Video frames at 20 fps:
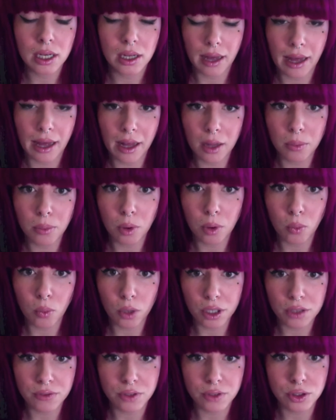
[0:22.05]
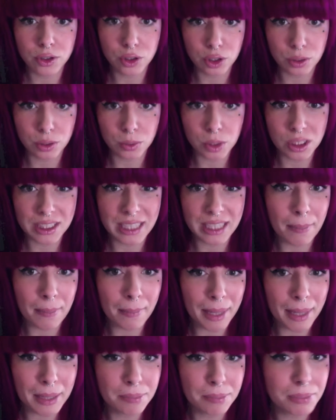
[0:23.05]
help one of your dermals that
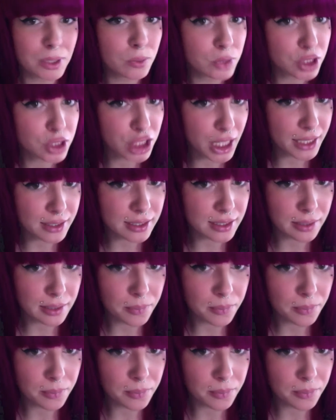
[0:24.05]
might be rejecting.